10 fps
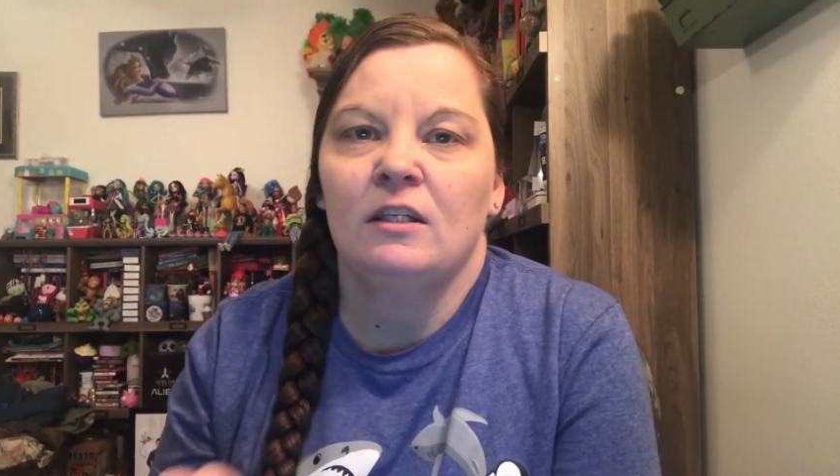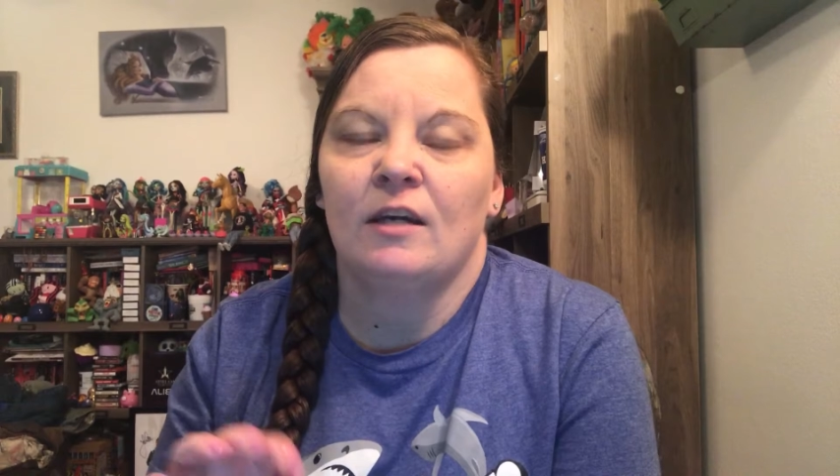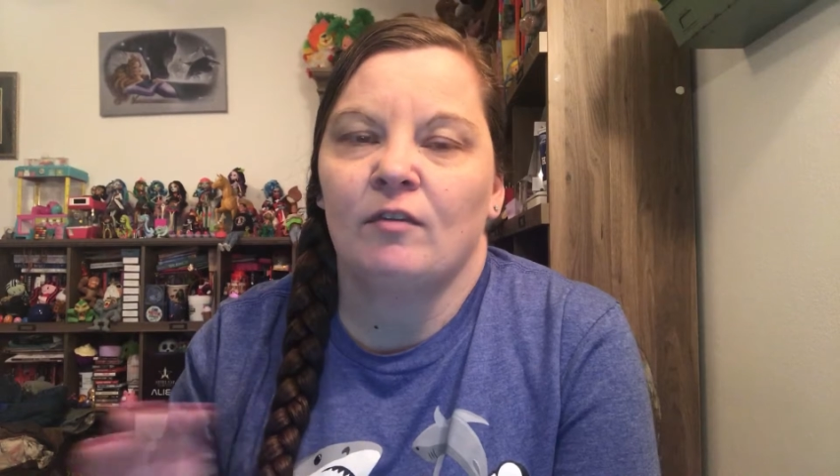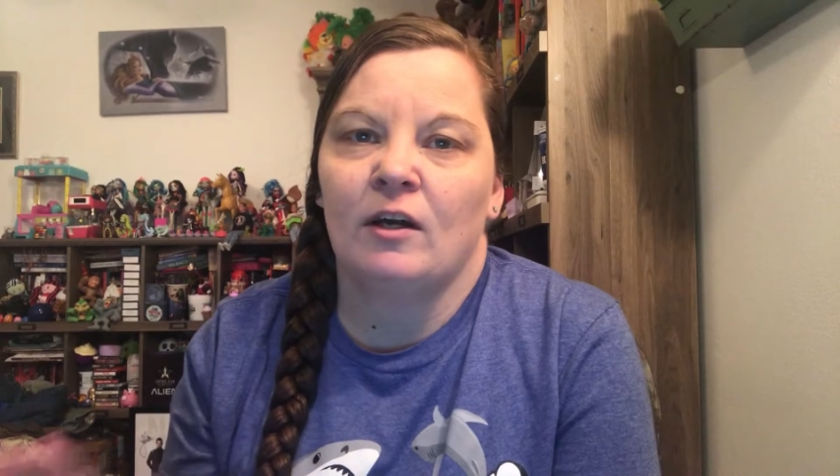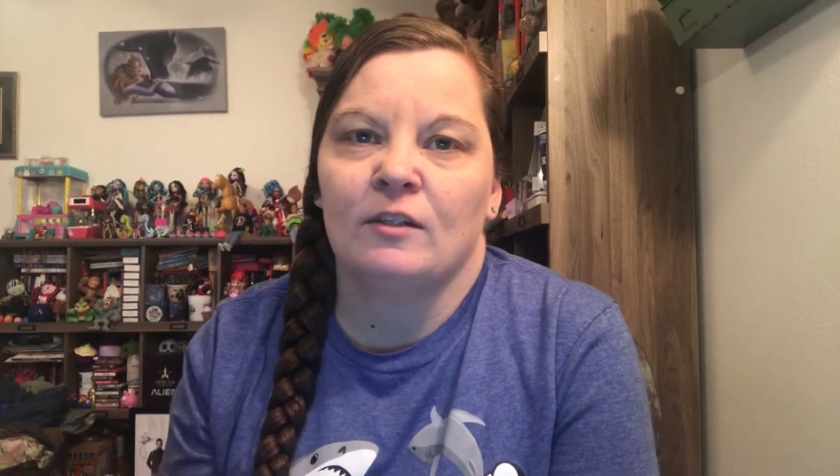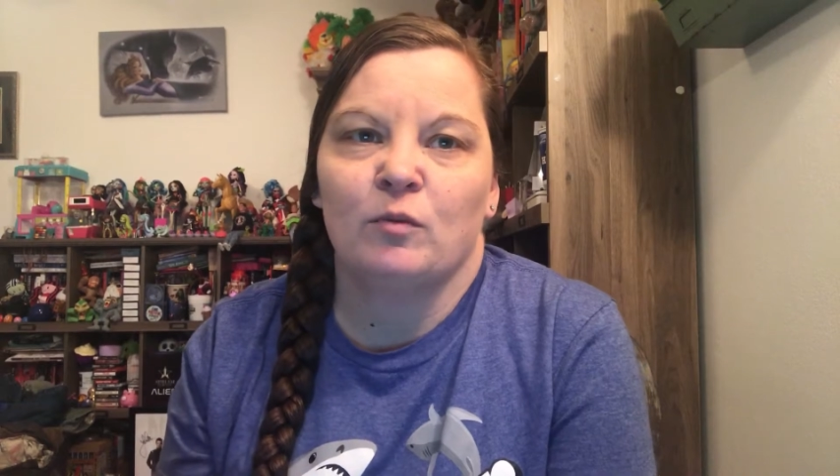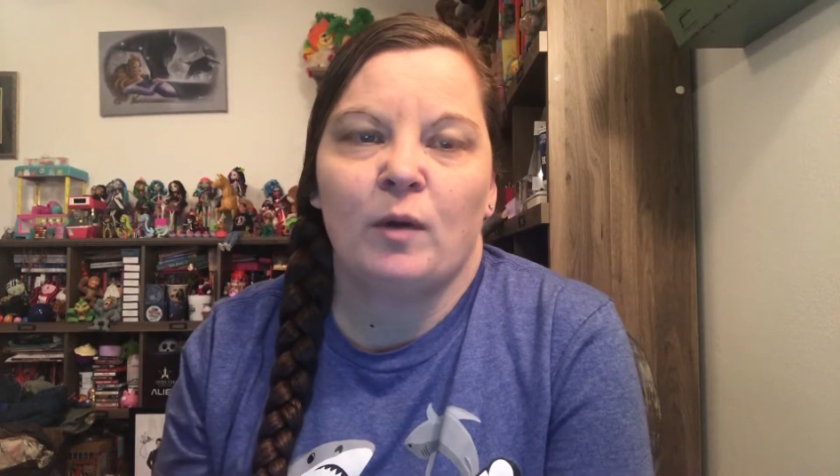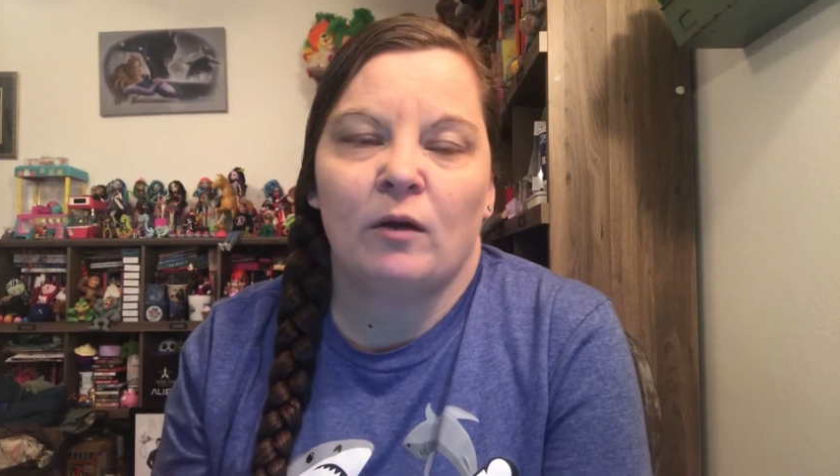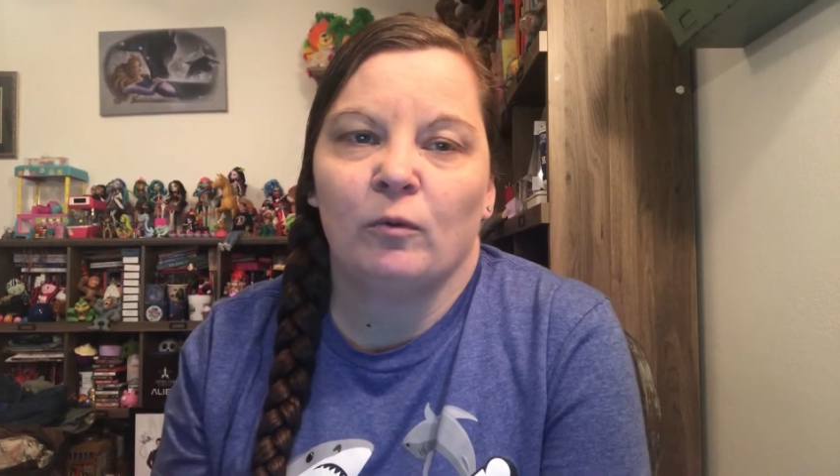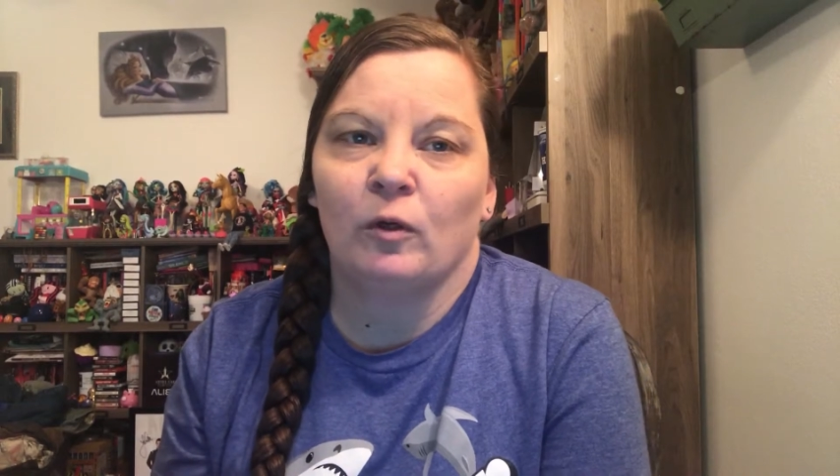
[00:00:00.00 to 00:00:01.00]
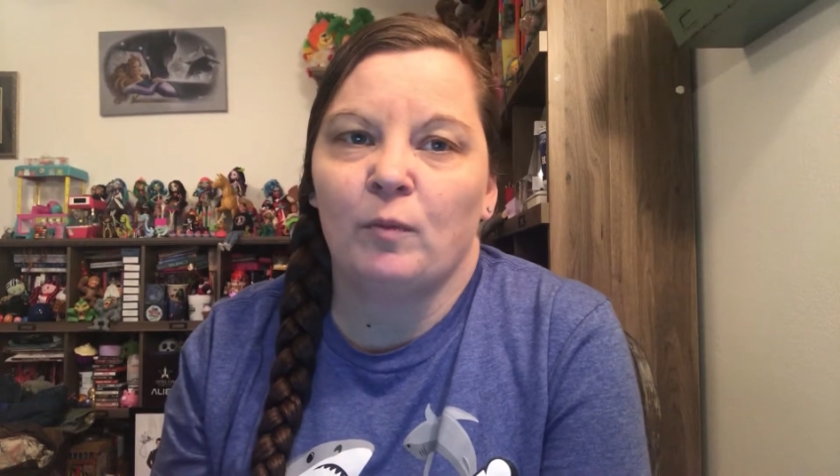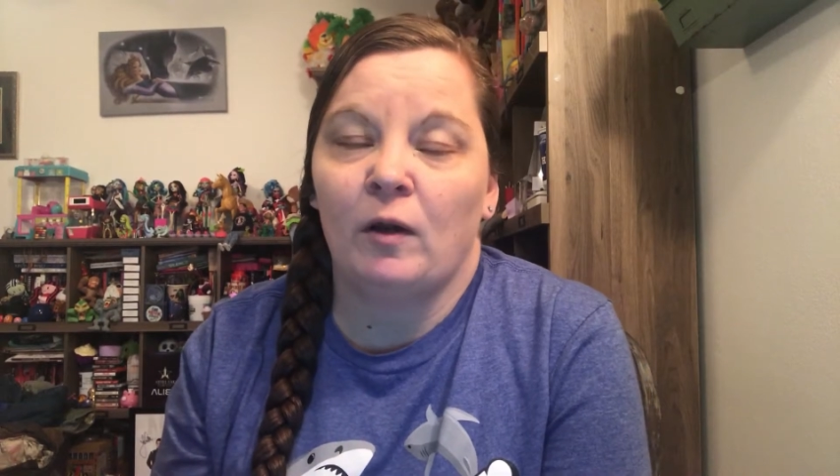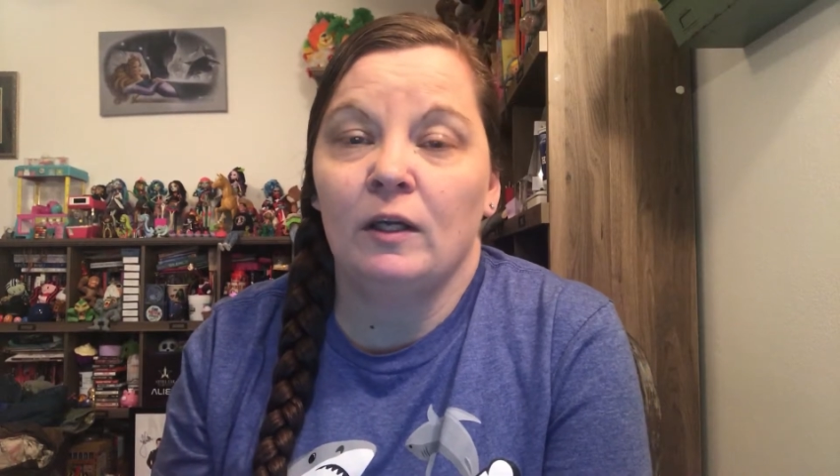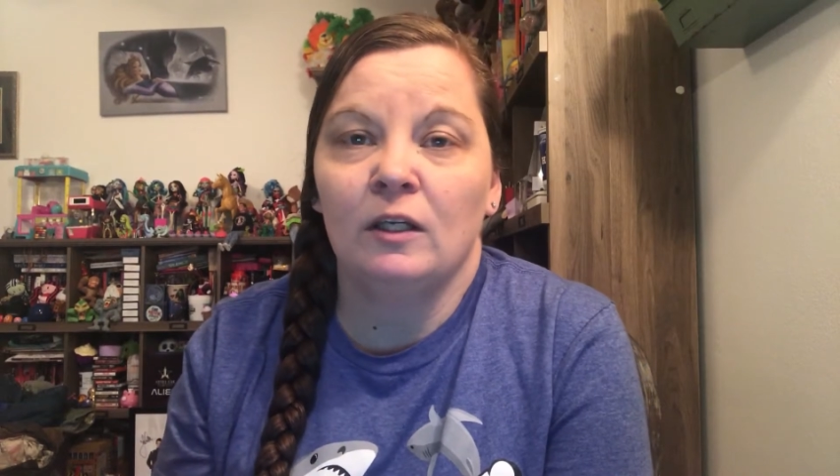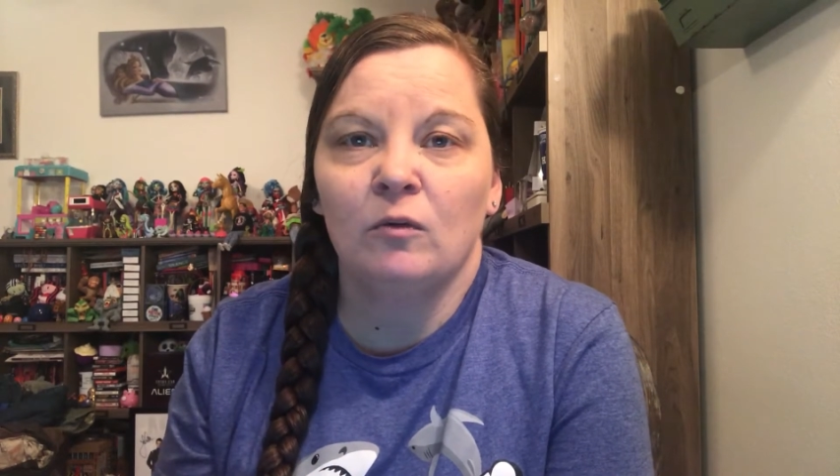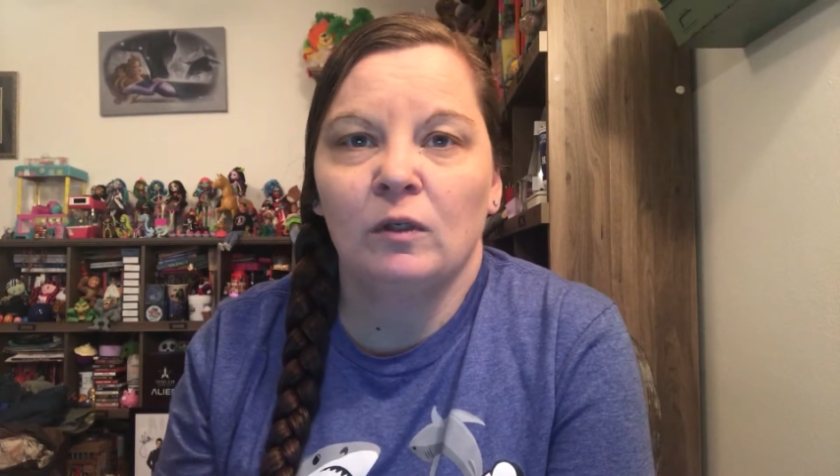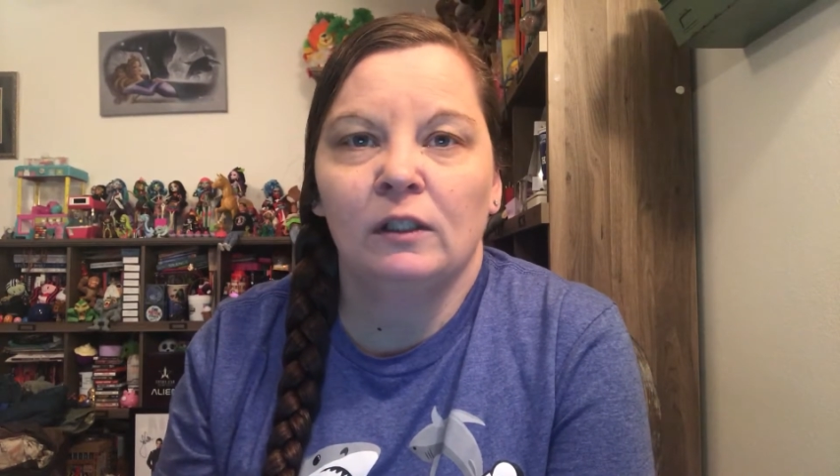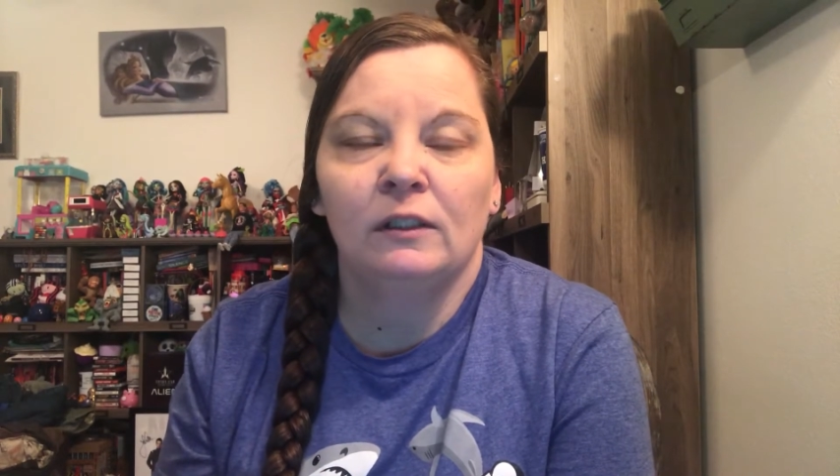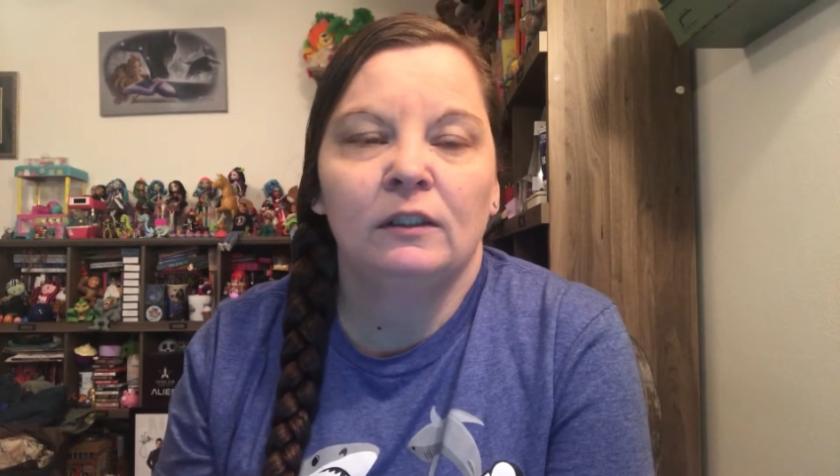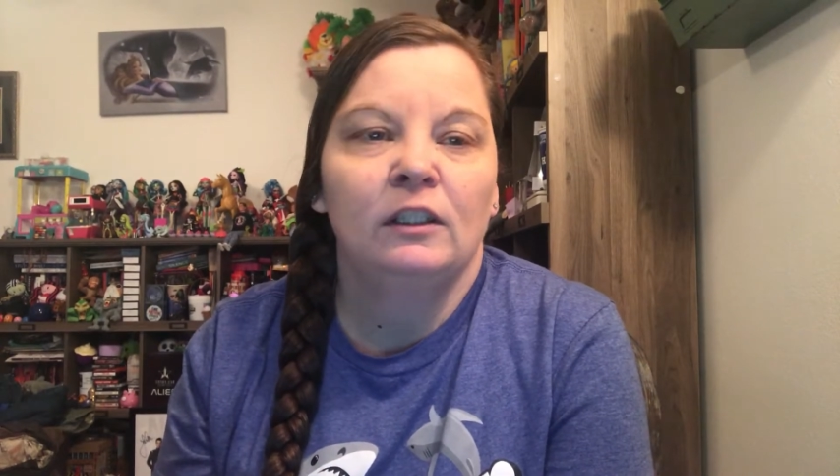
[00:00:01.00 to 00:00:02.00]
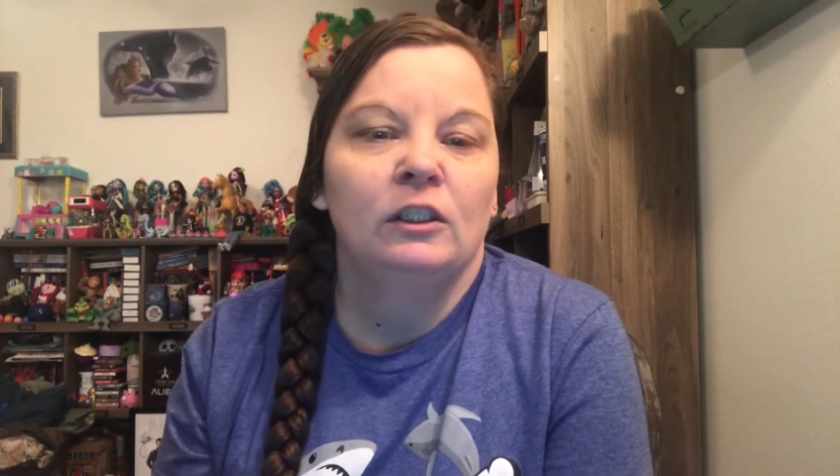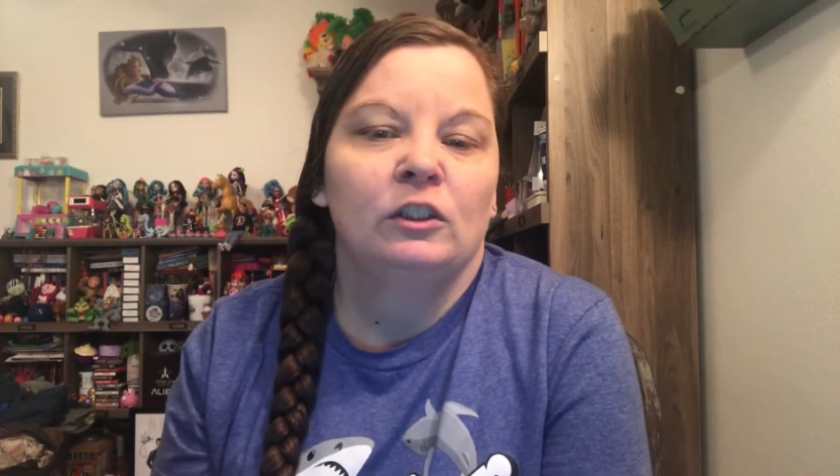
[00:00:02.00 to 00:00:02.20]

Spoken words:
Never has a bad word about anyone.